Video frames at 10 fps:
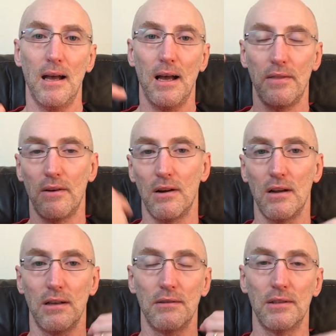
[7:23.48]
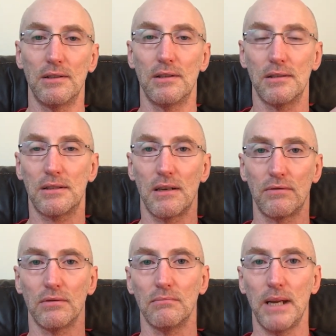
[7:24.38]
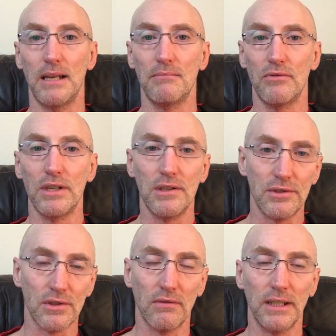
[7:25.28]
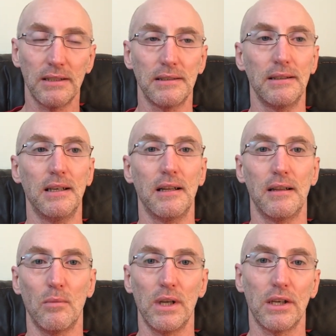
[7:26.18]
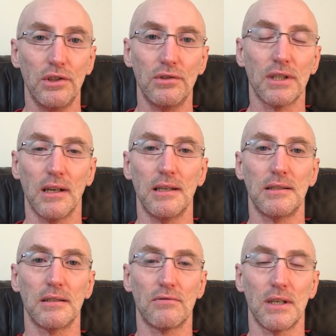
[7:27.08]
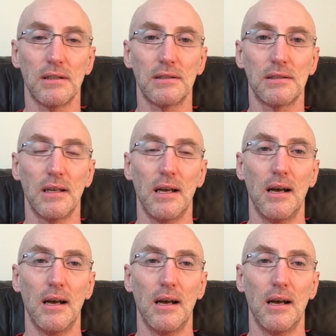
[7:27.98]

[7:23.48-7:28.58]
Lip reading: And there are several main meridians of it that we can utilise as runners